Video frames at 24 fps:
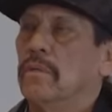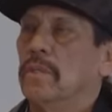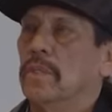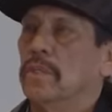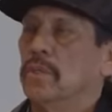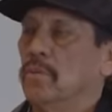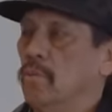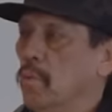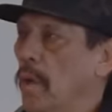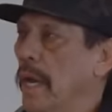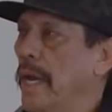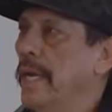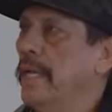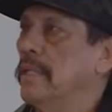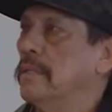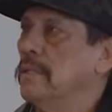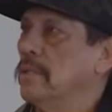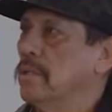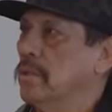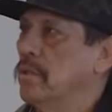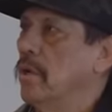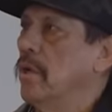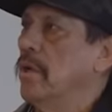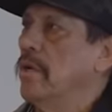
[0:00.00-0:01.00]
this riot
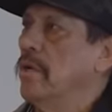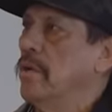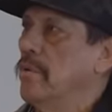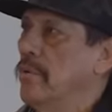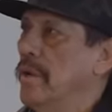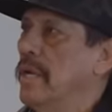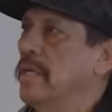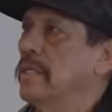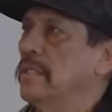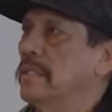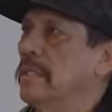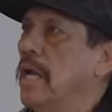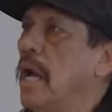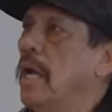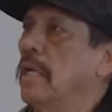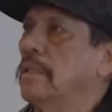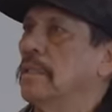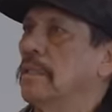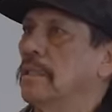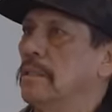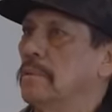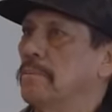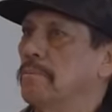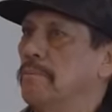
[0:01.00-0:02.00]
started. Ray
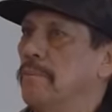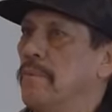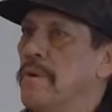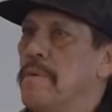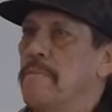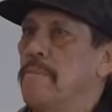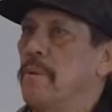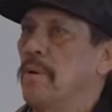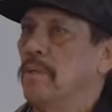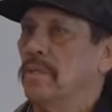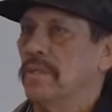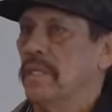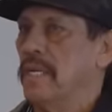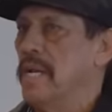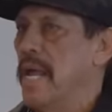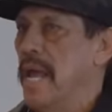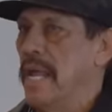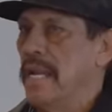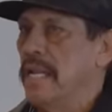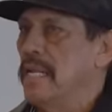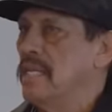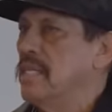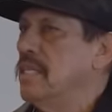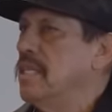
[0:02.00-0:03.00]
socked this free person,
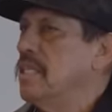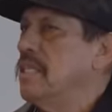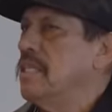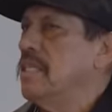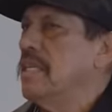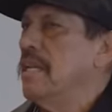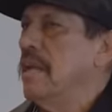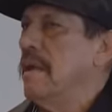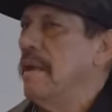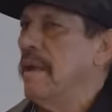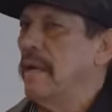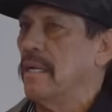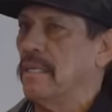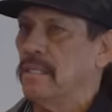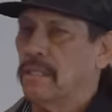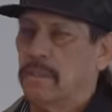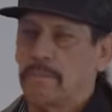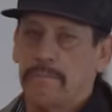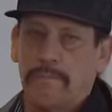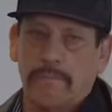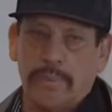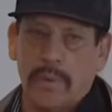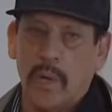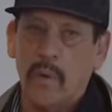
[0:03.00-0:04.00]
and it just
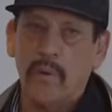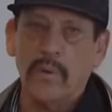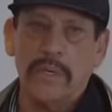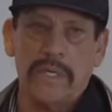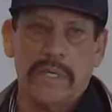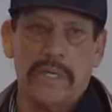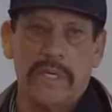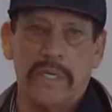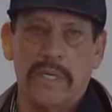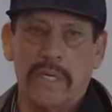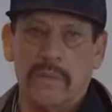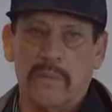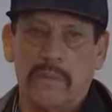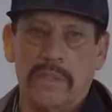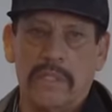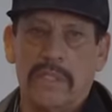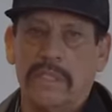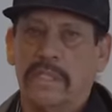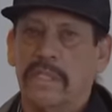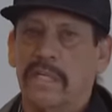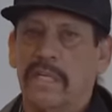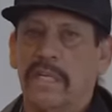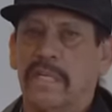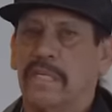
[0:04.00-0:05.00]
exploded. It was
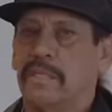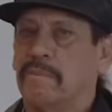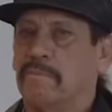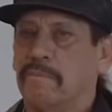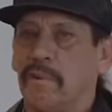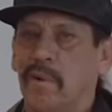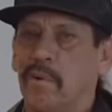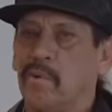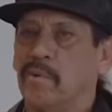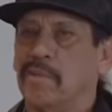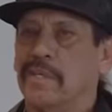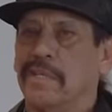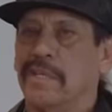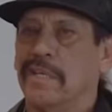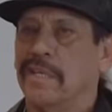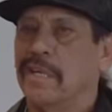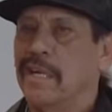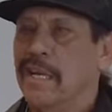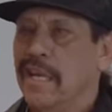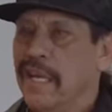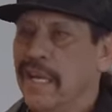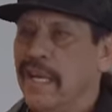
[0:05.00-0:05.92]
just an explosion.